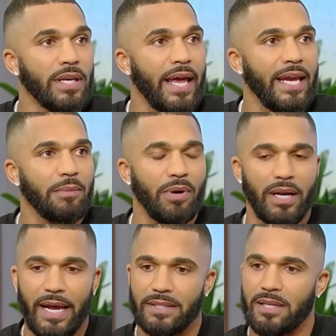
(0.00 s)
lane,
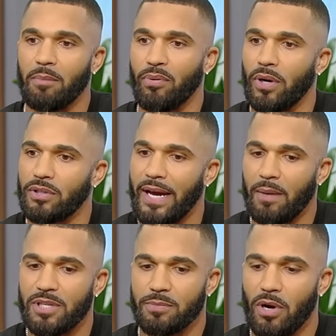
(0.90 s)
but yeah. at some point you got
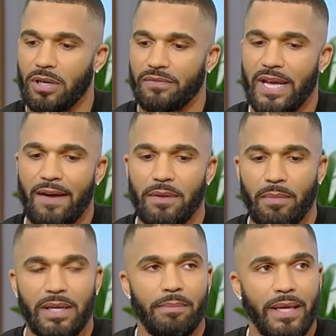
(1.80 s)
to be smart enough to have the
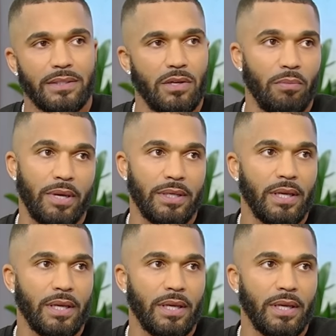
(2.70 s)
money make its own money.